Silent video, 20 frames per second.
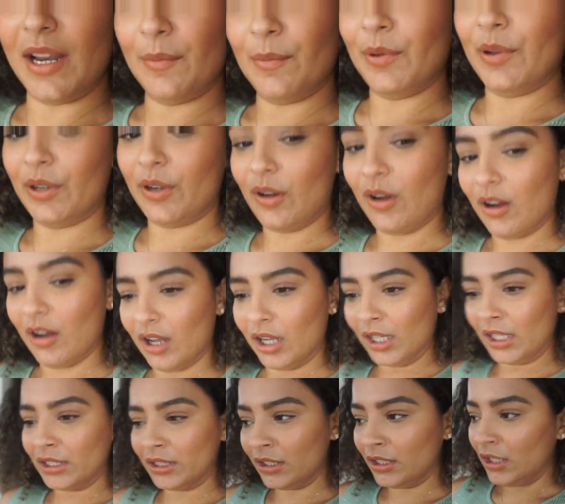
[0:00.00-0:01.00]
I put
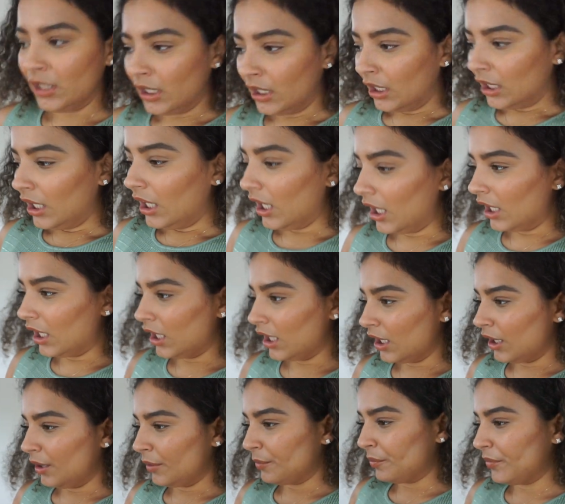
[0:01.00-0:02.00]
on.
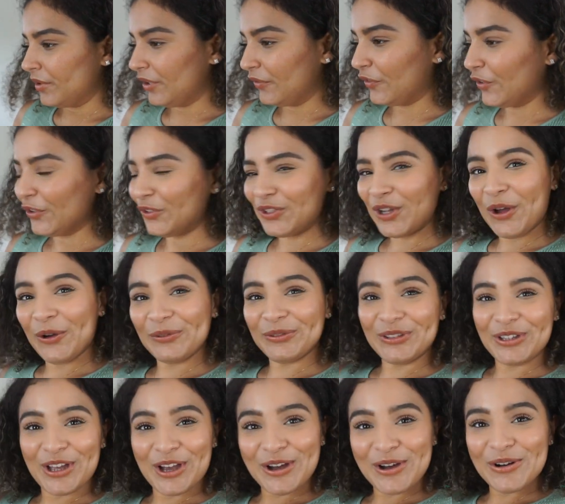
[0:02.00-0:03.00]
If you
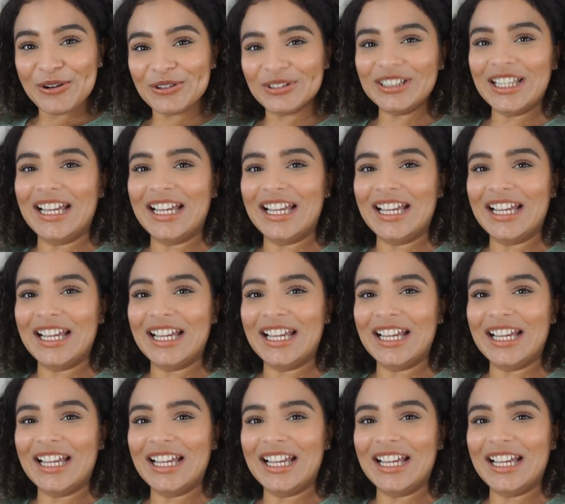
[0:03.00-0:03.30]
don't know,